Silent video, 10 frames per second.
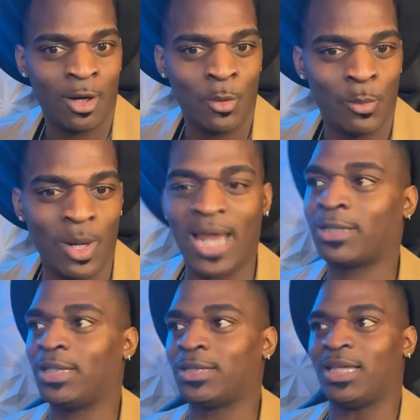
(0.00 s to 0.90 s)
We're
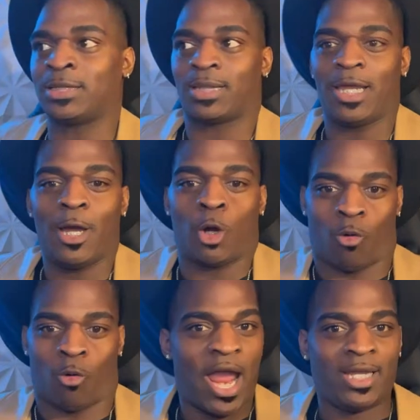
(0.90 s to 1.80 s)
like, this is still
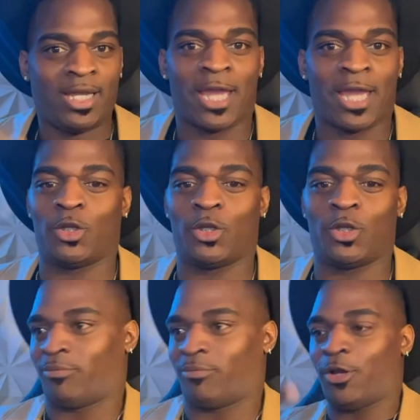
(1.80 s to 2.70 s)
great. Like
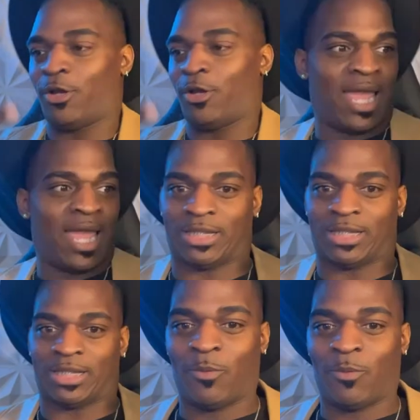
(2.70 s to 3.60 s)
your name is
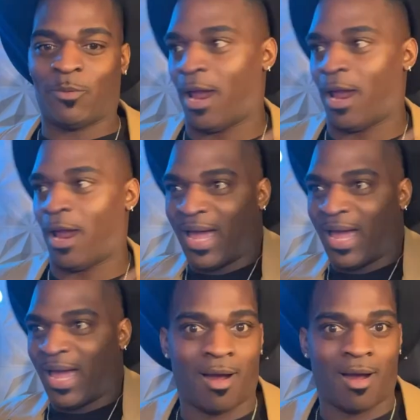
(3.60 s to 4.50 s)
everywhere. Everybody
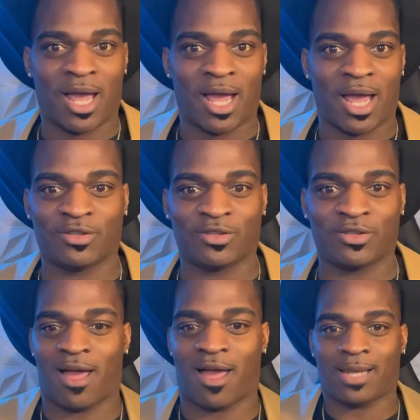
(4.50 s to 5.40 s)
talking about you. Like
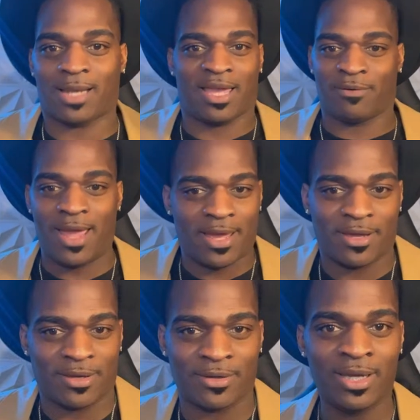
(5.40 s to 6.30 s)
all of like,
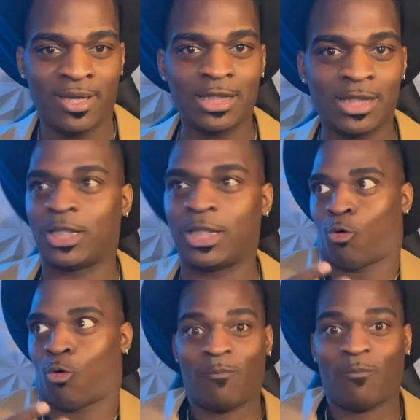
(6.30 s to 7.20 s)
yeah, this is still
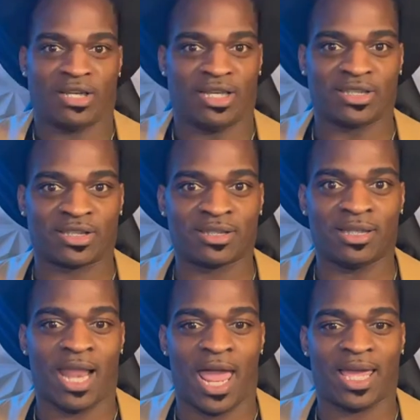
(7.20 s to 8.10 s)
great for this.
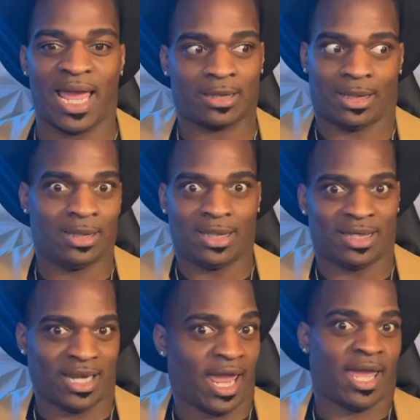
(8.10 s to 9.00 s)
Like at the end of
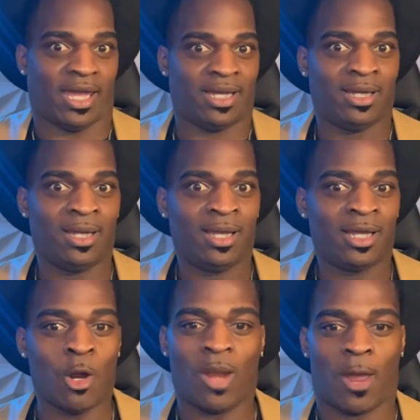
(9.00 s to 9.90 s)
the day,
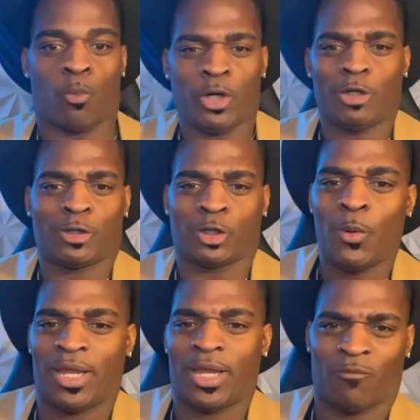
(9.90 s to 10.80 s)
like what are you
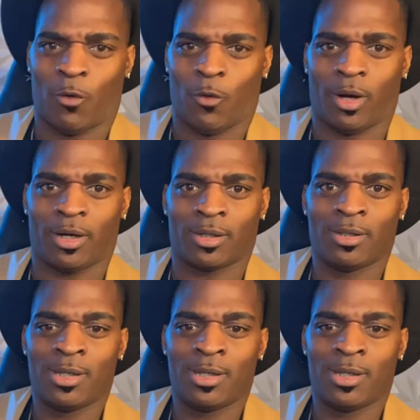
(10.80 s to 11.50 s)
suing him for?